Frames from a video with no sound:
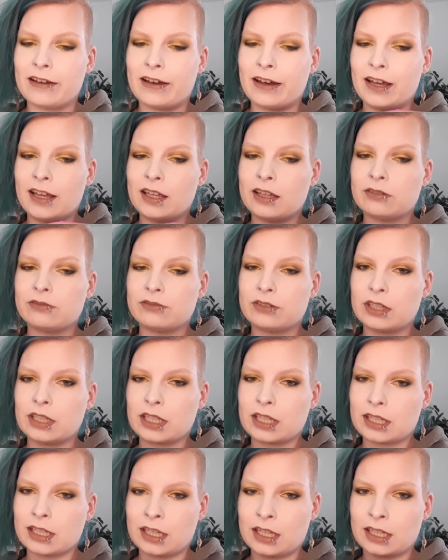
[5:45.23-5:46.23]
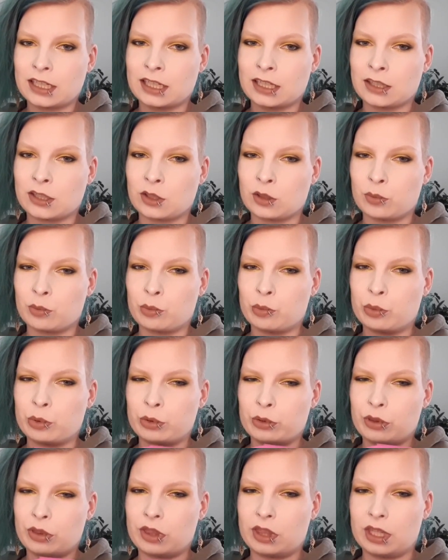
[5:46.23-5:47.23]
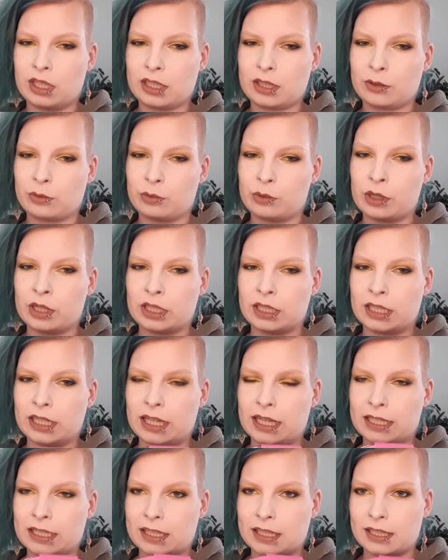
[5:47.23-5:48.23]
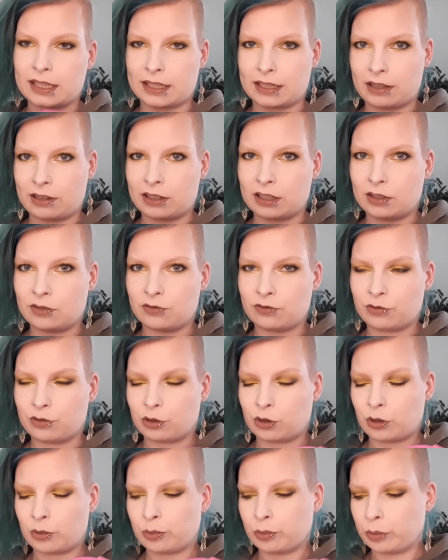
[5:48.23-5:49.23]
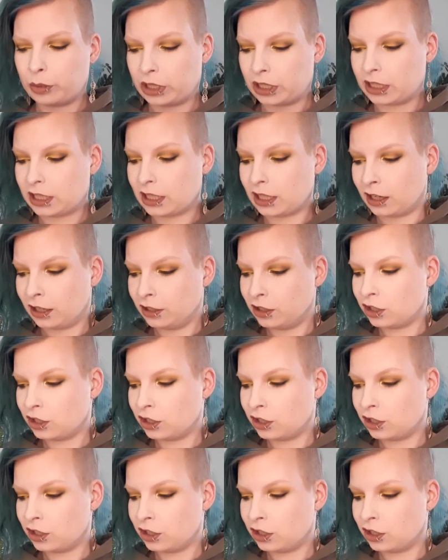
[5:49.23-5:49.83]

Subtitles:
I have decided to put this one aside for a bit.